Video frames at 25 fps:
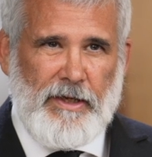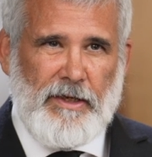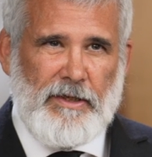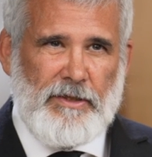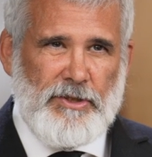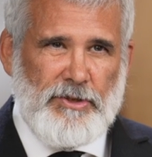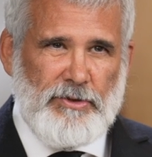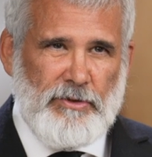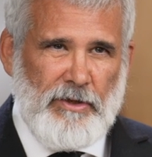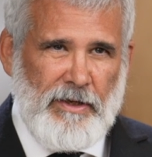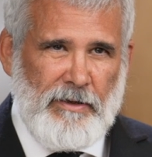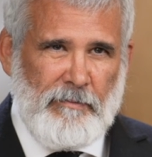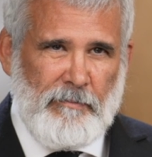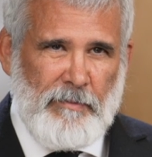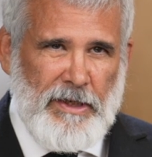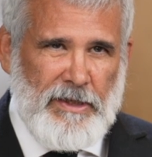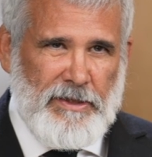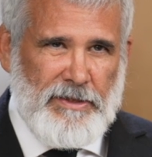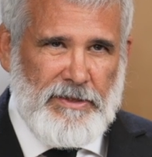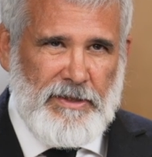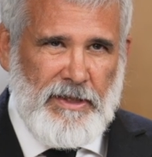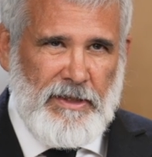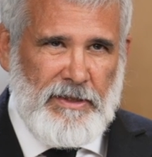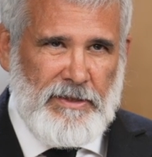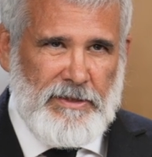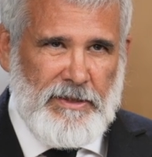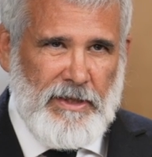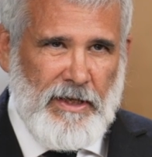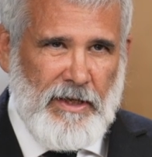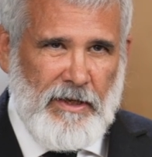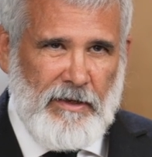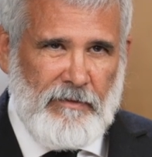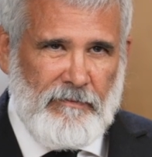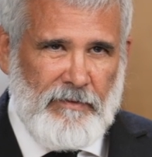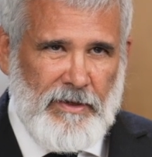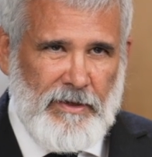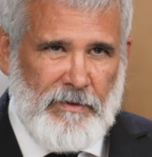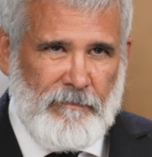it and try to make sense
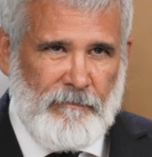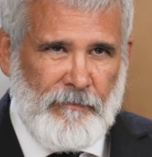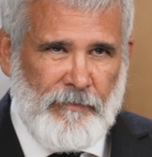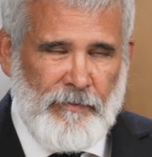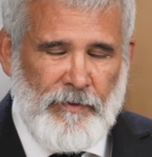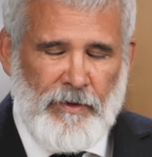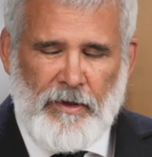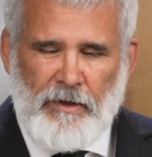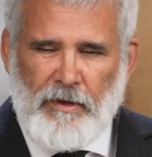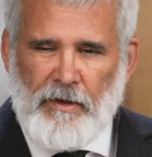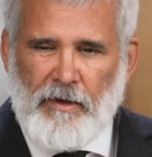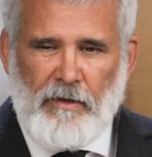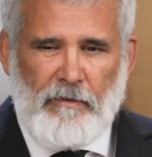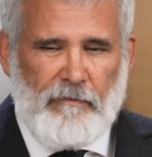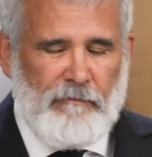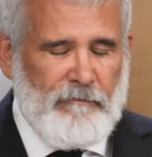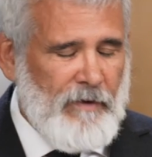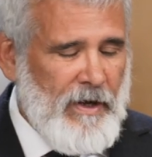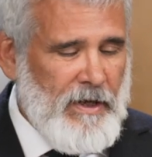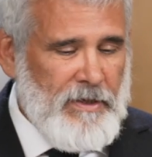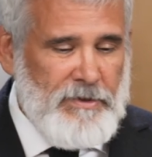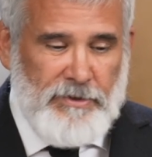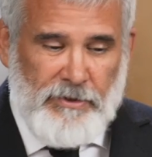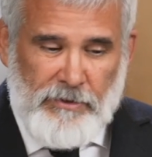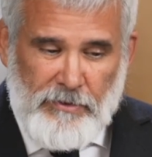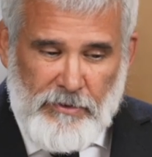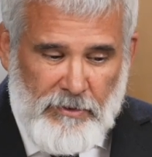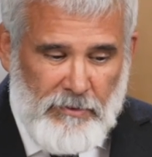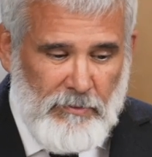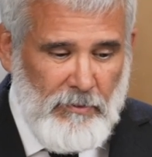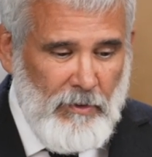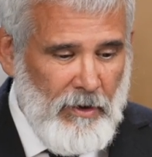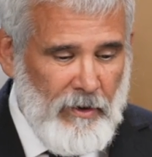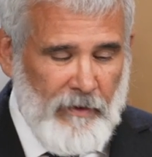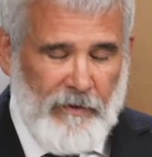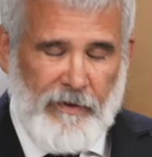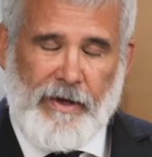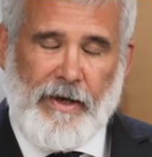out of it. Pfizer knew
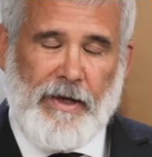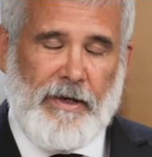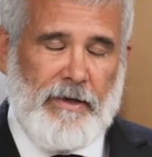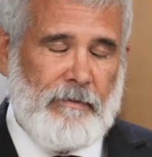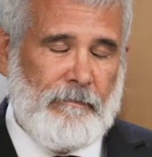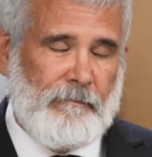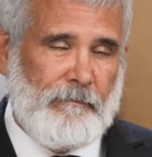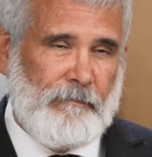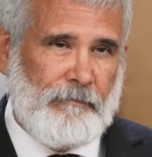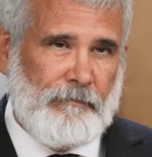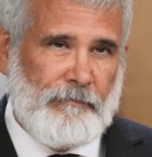all that.